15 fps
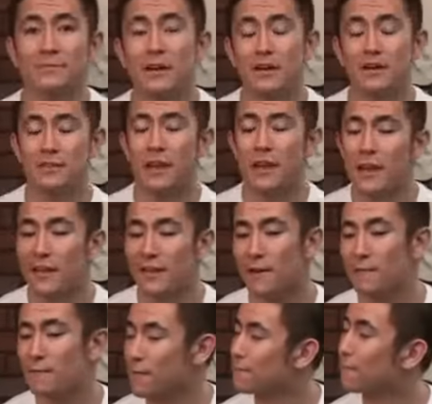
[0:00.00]
because,
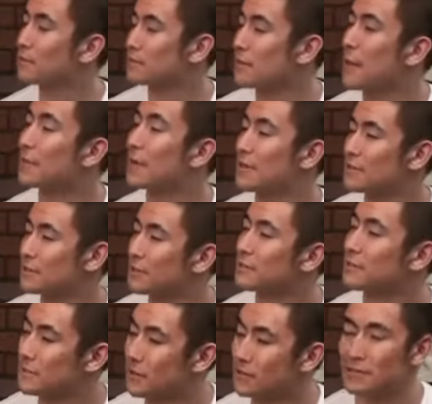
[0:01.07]
for the first time, guys are
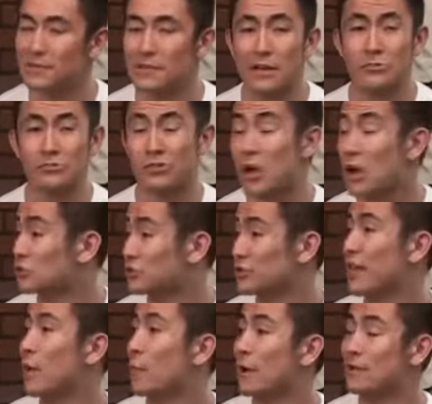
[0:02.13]
going to start to see a reduction
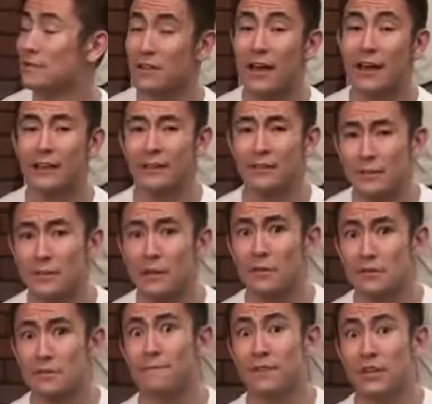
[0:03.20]
in that waistline
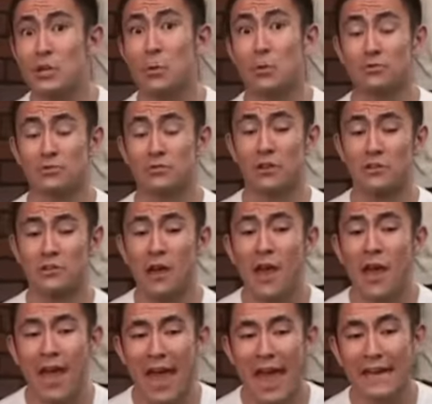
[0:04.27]
and, some visual results.
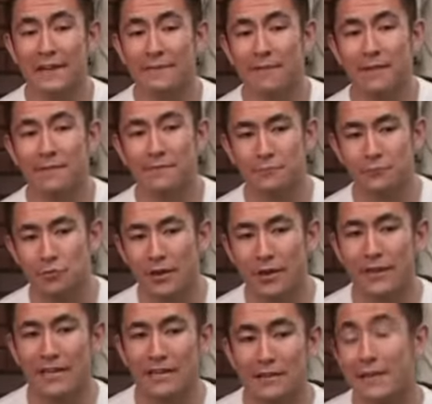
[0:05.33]
And if they've
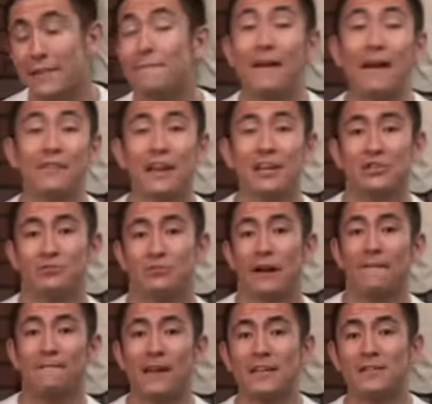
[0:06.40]
really laid the foundation
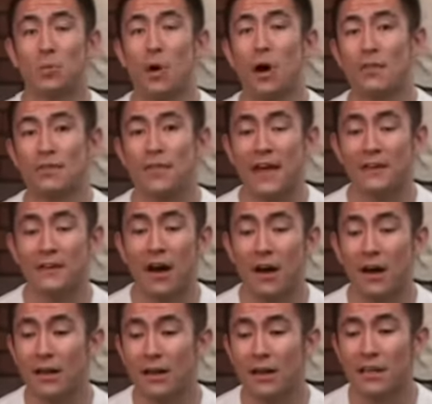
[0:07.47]
right in phase 1, then
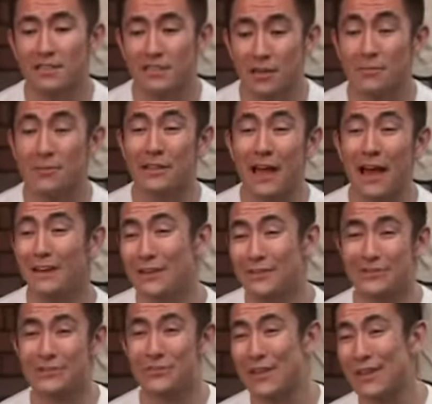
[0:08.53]
it's going to be a lot
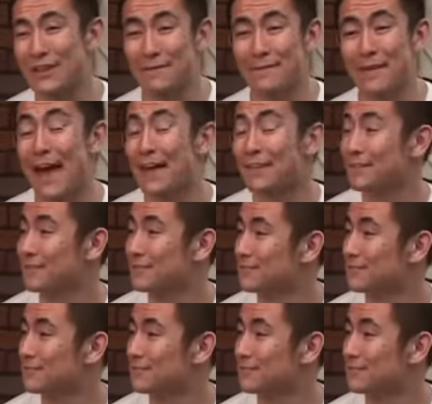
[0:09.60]
easier than if they hadn't.